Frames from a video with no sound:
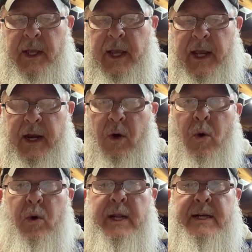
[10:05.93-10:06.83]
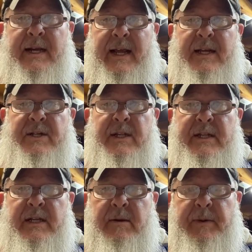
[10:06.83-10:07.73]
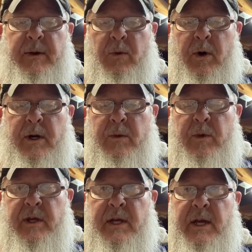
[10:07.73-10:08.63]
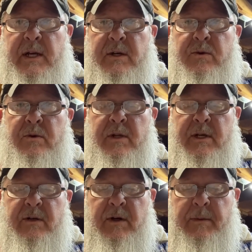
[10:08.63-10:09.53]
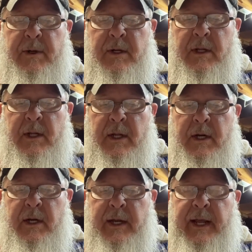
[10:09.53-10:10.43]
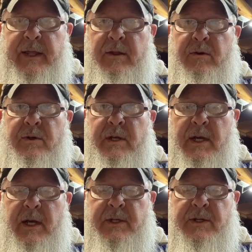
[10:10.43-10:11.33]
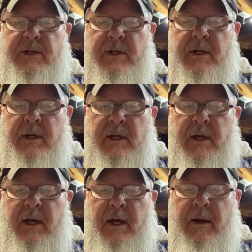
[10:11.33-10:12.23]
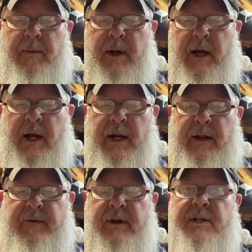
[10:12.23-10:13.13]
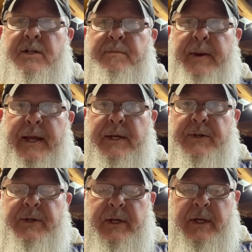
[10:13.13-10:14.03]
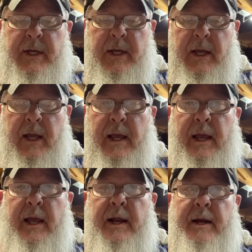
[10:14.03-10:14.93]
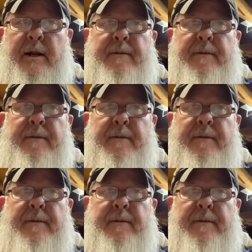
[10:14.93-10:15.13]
It only takes a little bit working with a cutting tool and a Dremel to get those cuts unevenly spaced and